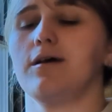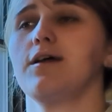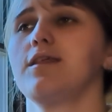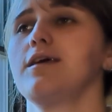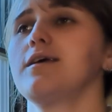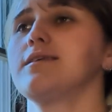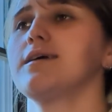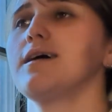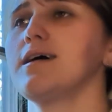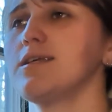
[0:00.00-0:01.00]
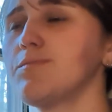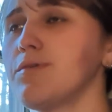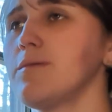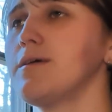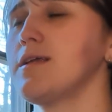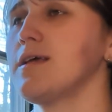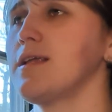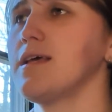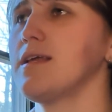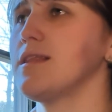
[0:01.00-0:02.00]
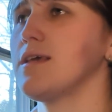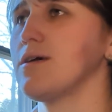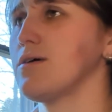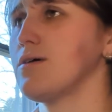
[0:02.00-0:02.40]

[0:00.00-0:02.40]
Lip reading: nothing's as permanent in the